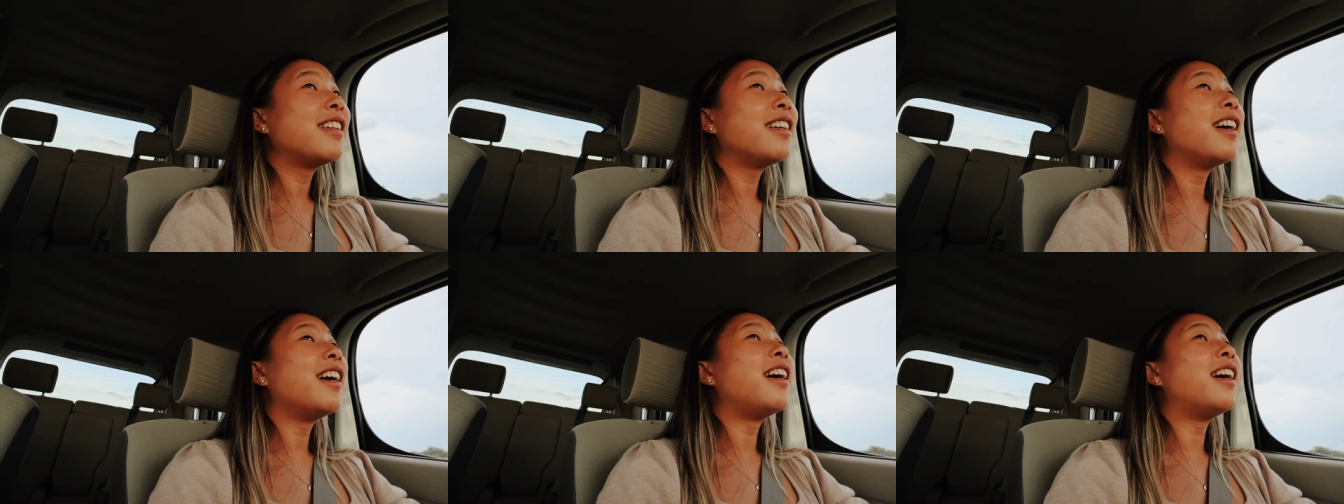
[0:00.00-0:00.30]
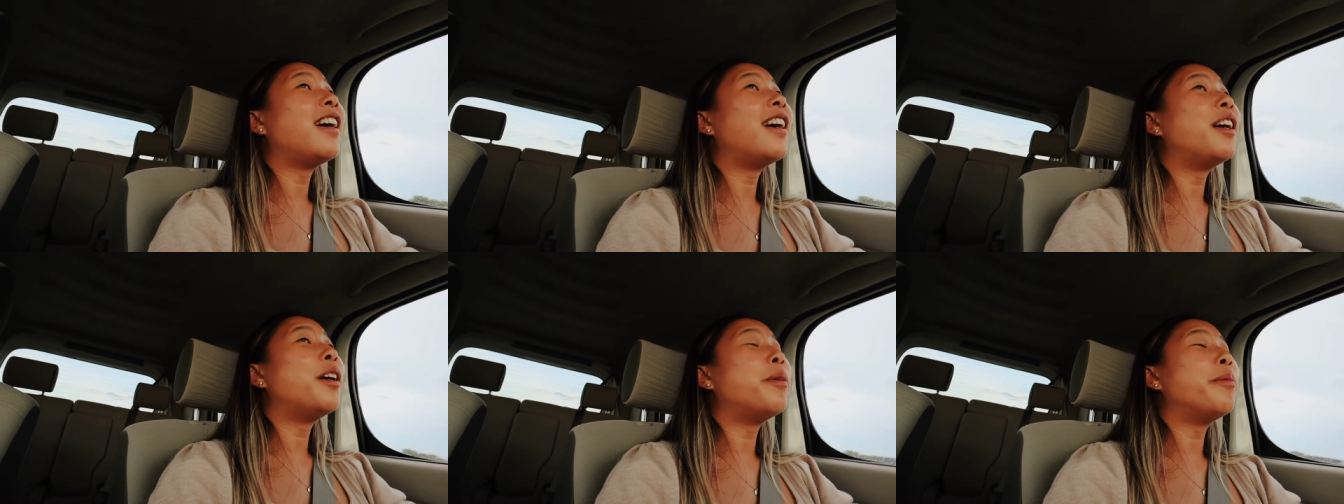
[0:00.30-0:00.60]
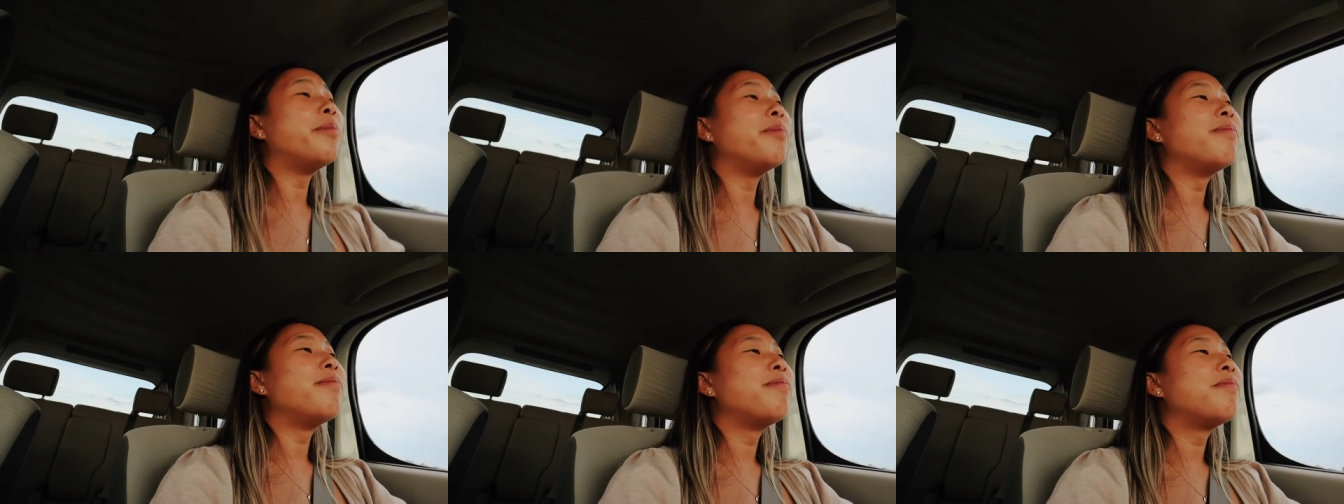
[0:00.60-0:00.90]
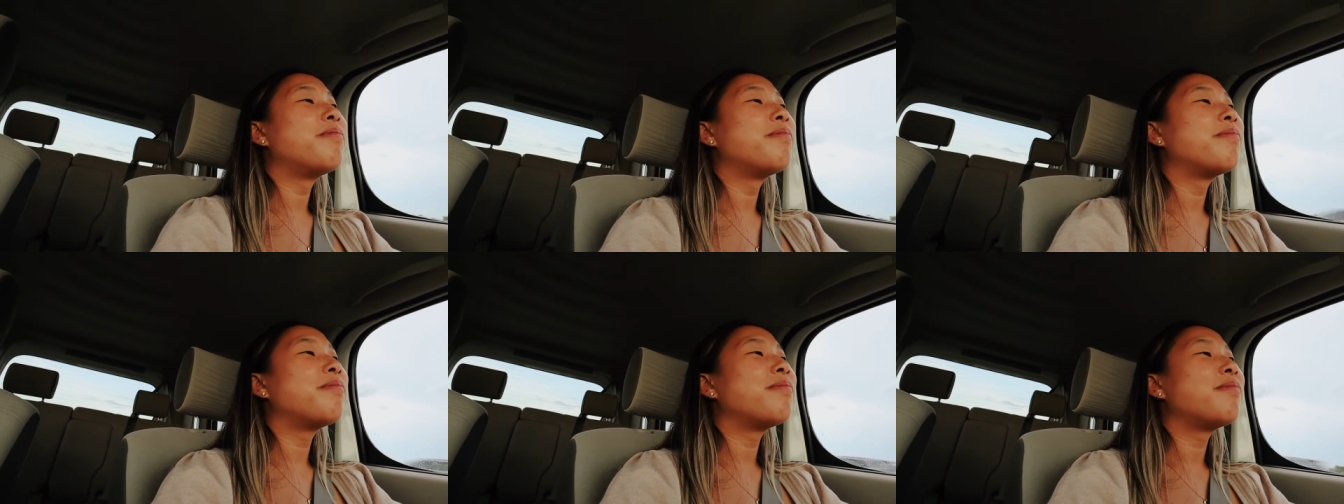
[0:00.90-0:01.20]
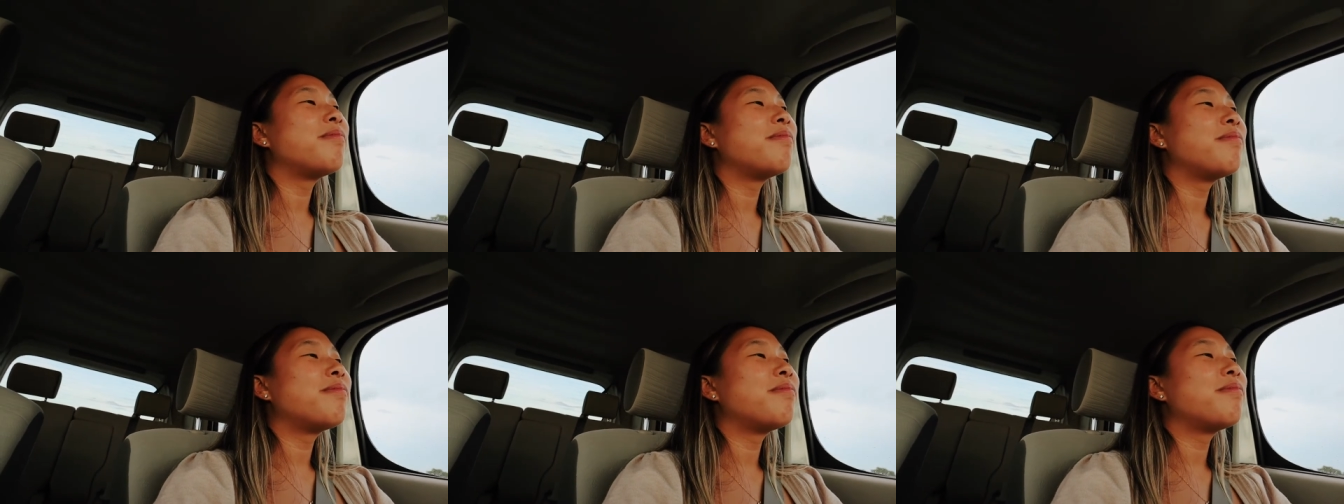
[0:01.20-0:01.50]

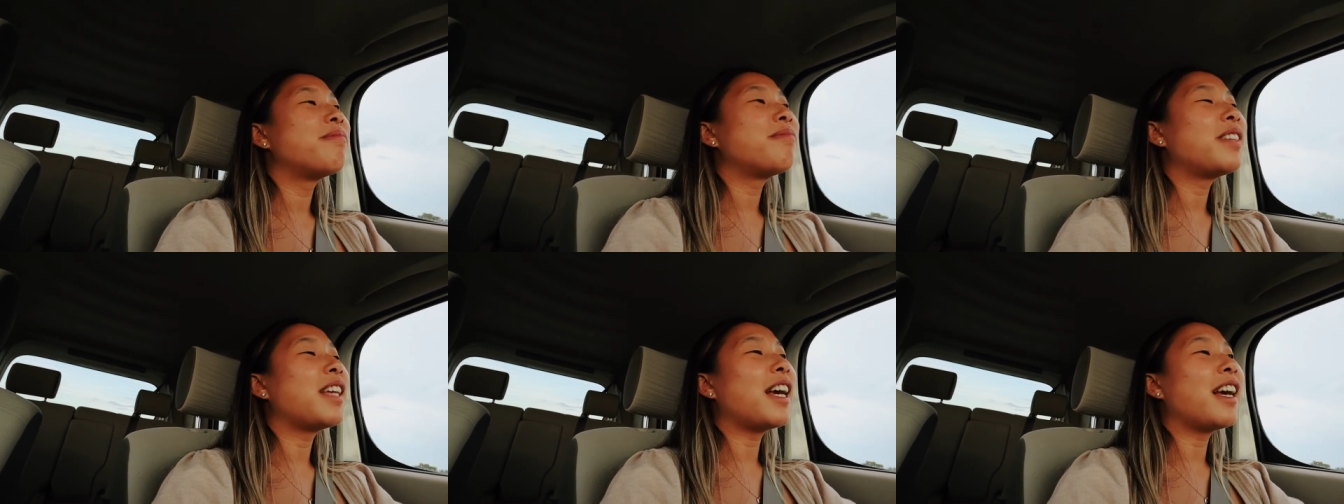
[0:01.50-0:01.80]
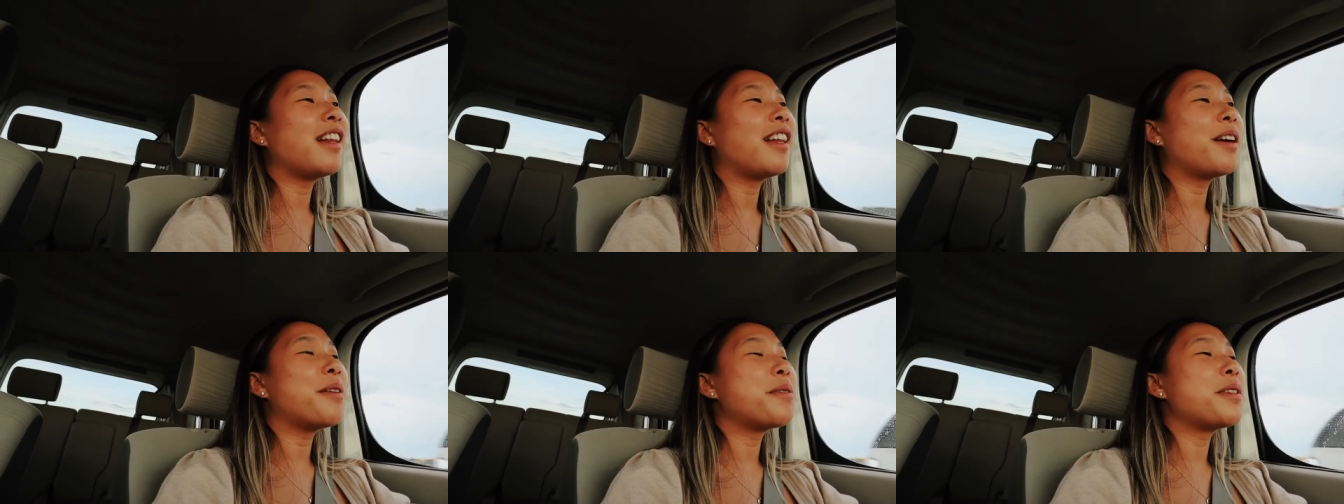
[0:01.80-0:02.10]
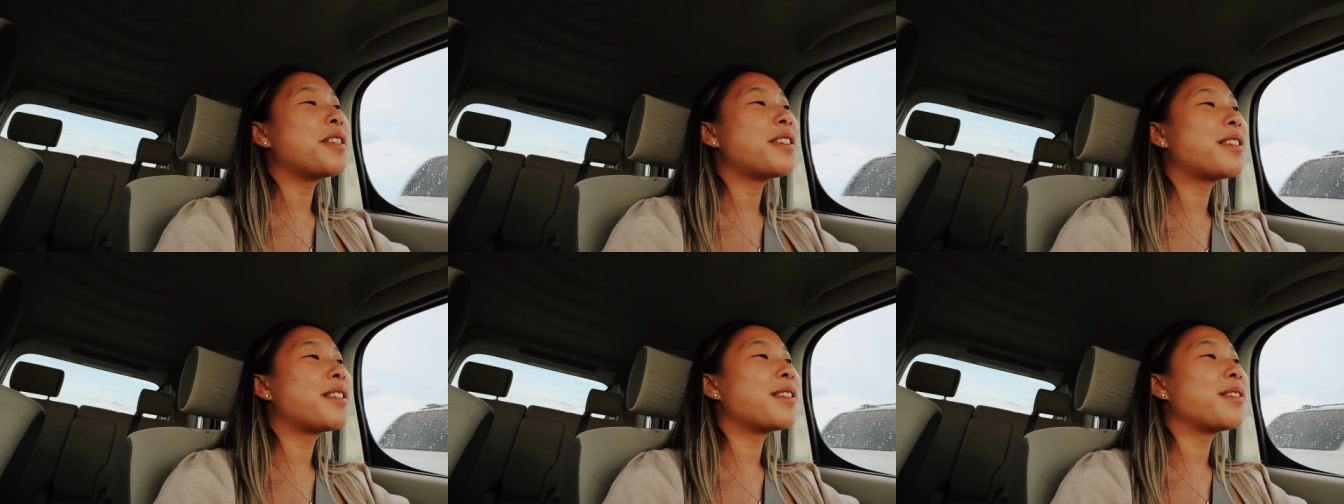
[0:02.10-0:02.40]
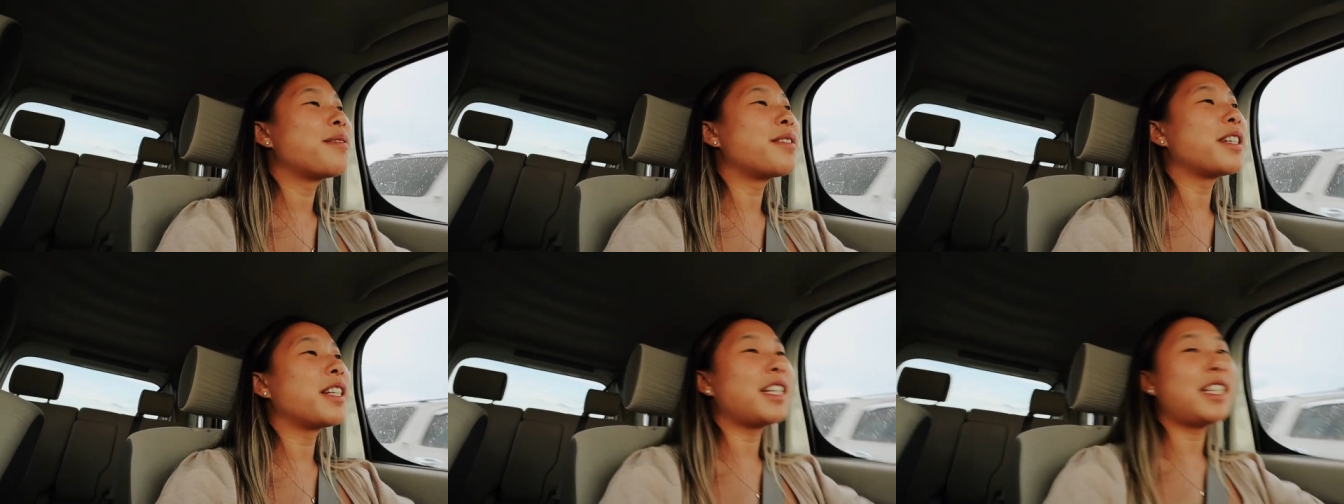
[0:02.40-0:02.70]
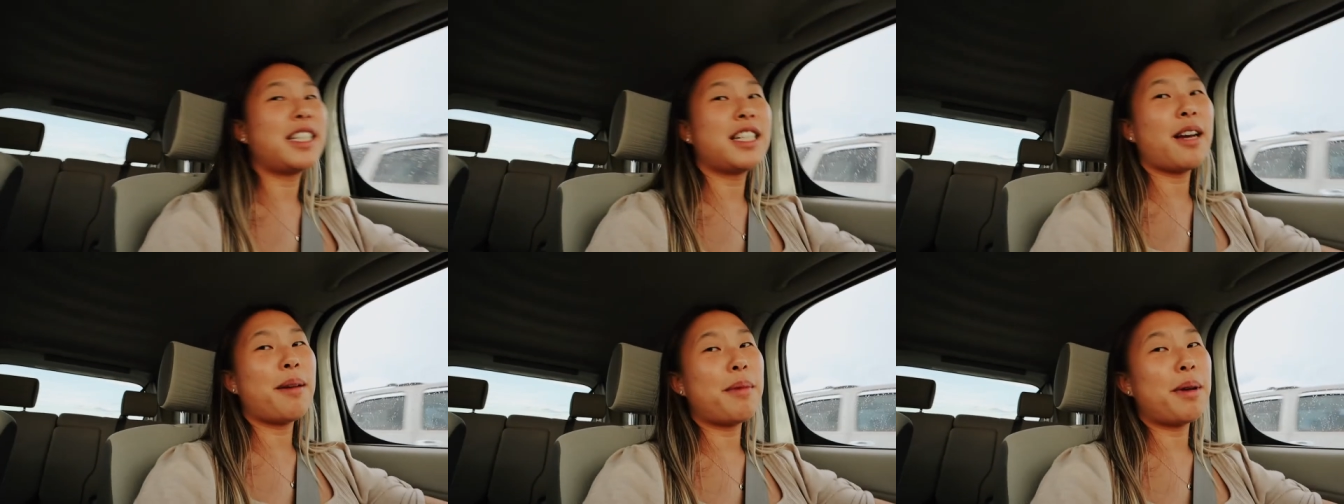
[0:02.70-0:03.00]
Um, yeah, that was really
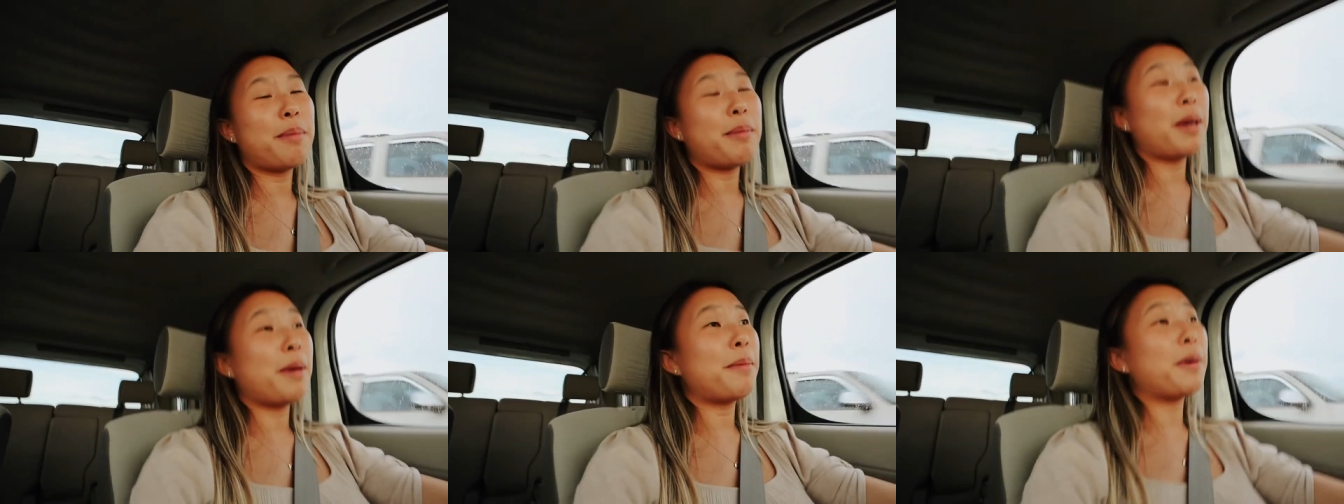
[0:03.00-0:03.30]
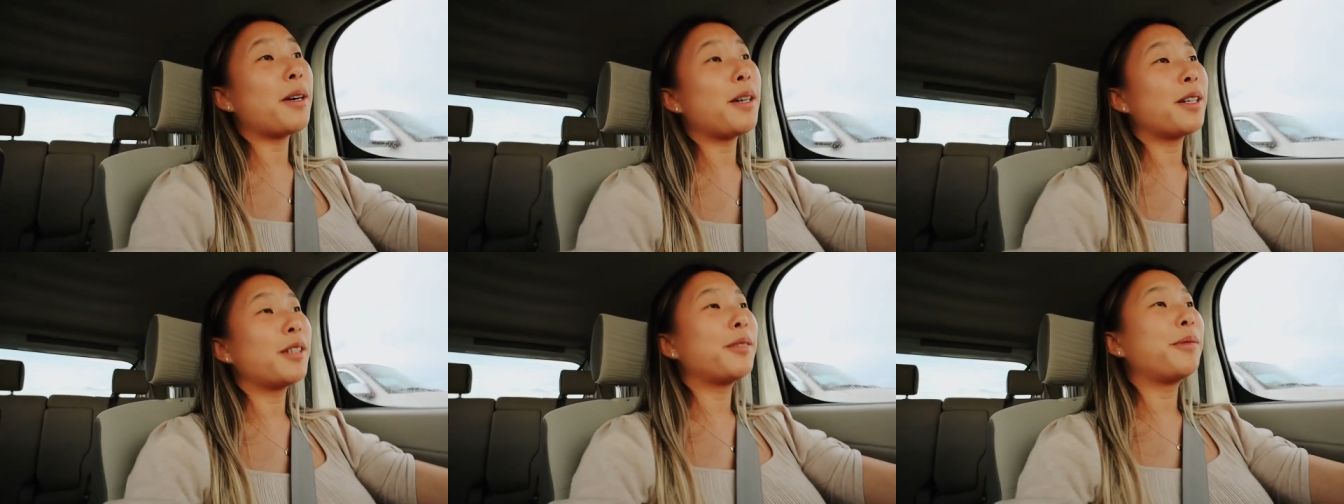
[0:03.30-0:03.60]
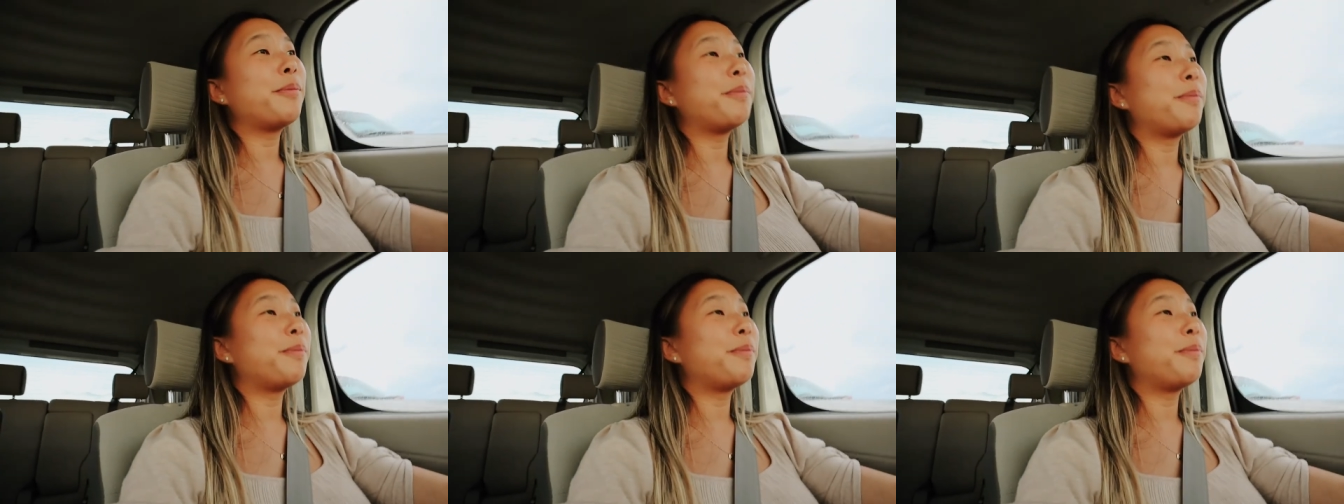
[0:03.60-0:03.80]
dumb on my part.